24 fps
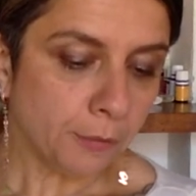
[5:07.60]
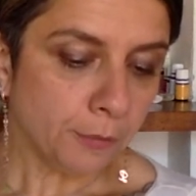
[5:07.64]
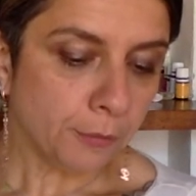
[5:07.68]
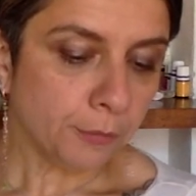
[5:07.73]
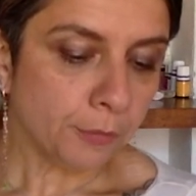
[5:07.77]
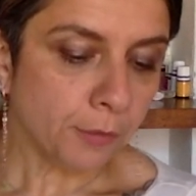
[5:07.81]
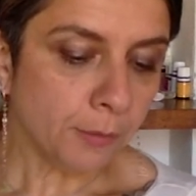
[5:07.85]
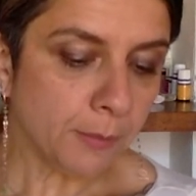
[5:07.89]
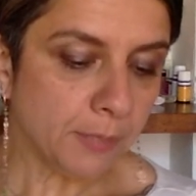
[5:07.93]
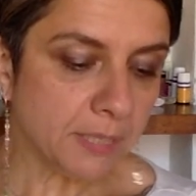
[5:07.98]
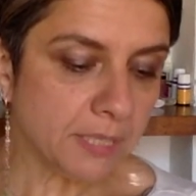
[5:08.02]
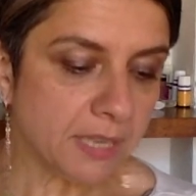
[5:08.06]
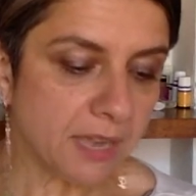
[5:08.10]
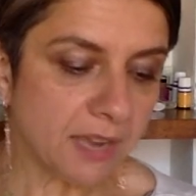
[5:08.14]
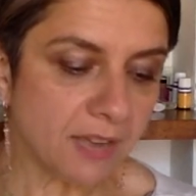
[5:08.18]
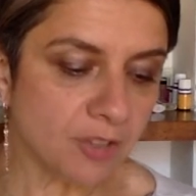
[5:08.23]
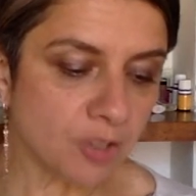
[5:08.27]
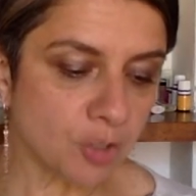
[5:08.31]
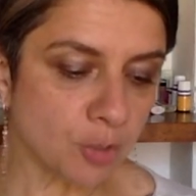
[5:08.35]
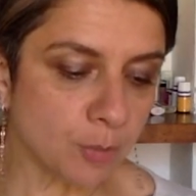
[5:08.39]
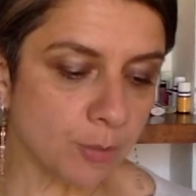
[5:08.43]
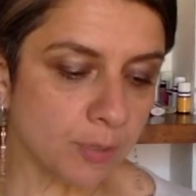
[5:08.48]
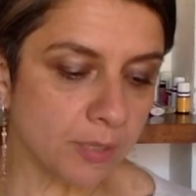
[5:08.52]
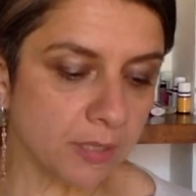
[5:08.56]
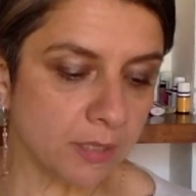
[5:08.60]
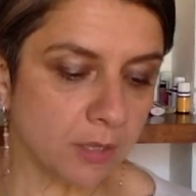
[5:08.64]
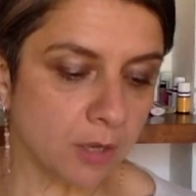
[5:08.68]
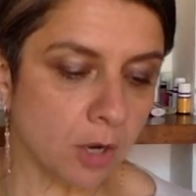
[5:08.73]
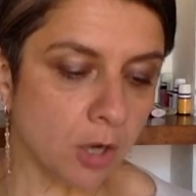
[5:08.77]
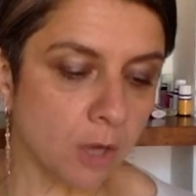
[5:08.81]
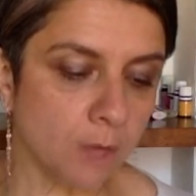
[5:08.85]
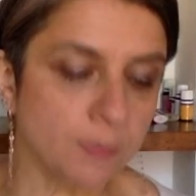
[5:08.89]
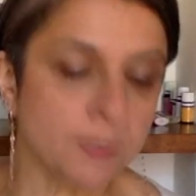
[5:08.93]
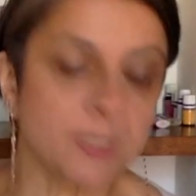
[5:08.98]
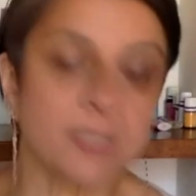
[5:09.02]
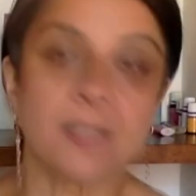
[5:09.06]
From attachment
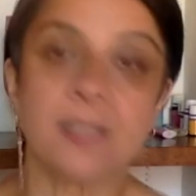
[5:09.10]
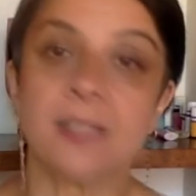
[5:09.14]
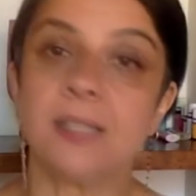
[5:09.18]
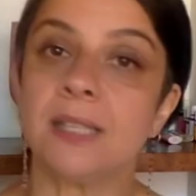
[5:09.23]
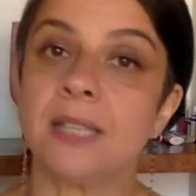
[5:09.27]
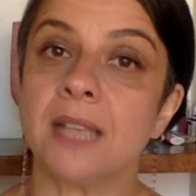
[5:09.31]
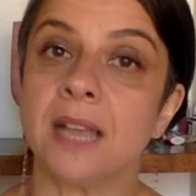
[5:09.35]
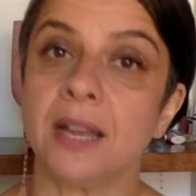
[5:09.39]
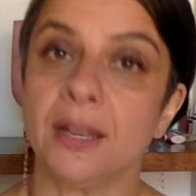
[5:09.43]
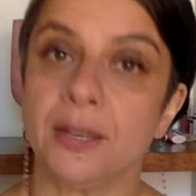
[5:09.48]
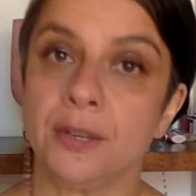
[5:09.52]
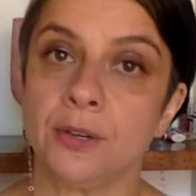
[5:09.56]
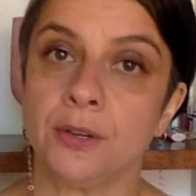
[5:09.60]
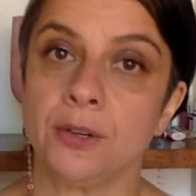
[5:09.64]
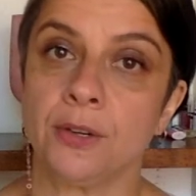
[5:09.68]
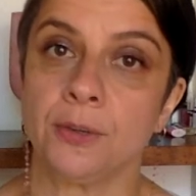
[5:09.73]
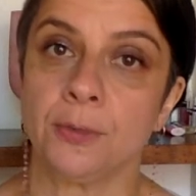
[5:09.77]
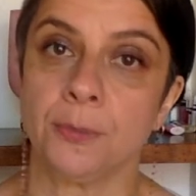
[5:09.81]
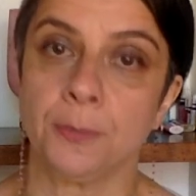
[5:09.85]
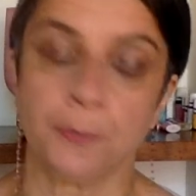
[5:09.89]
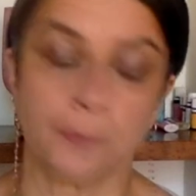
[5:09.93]
comes desire,